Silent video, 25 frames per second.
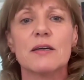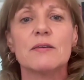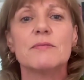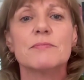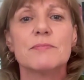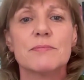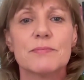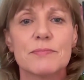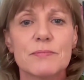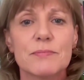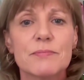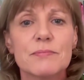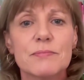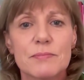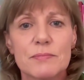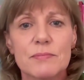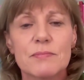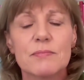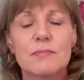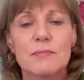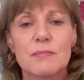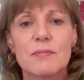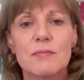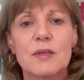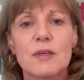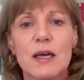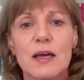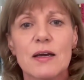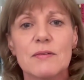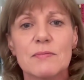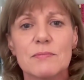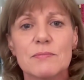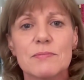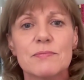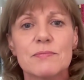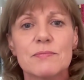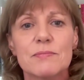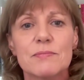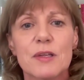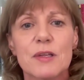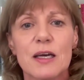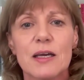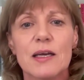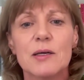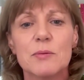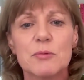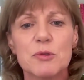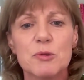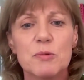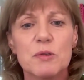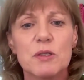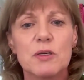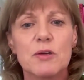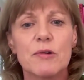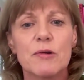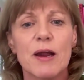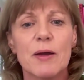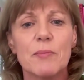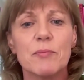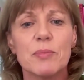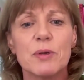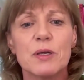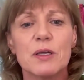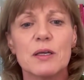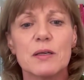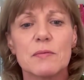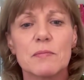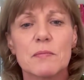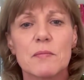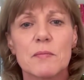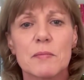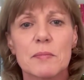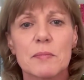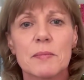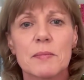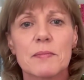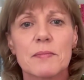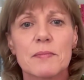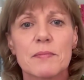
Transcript: Yeah. Yeah. That helps with the cramping.